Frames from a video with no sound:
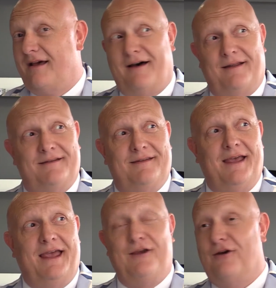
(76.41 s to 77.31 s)
and
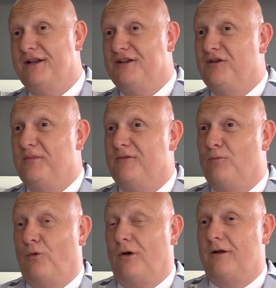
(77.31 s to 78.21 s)
he got into a bit
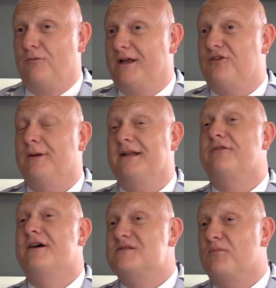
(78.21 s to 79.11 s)
more and went
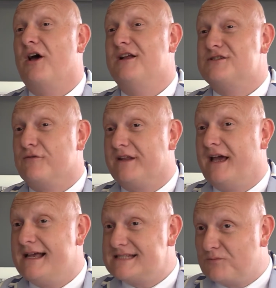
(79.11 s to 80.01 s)
£20,000 over the
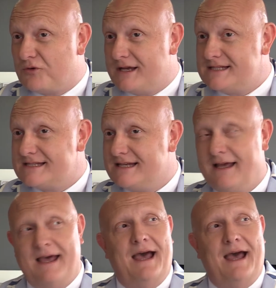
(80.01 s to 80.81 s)
asking price.